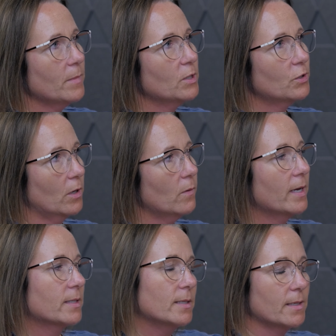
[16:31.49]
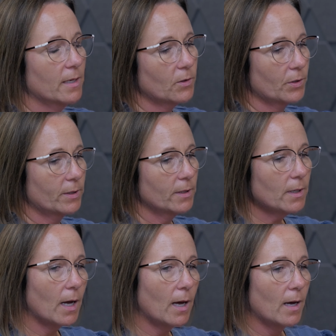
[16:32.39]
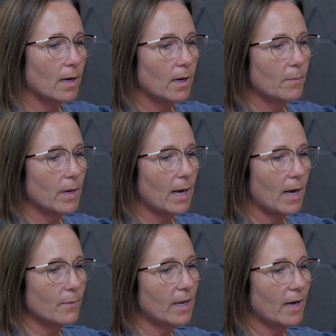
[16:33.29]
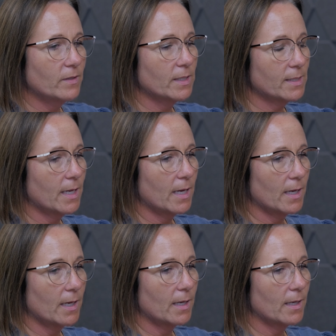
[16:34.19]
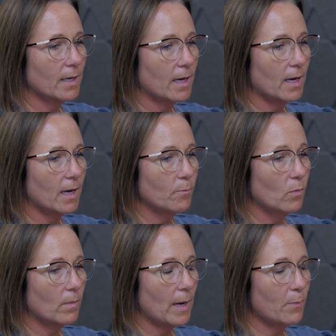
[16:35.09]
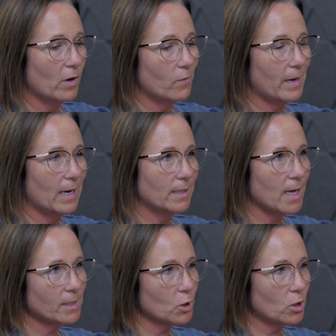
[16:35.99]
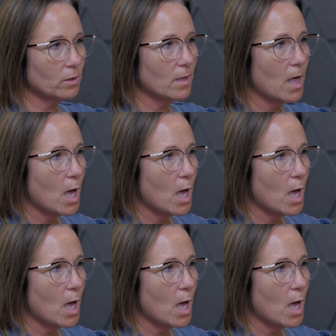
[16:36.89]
So as I said earlier, I would have to say I'm more of a podcast girl.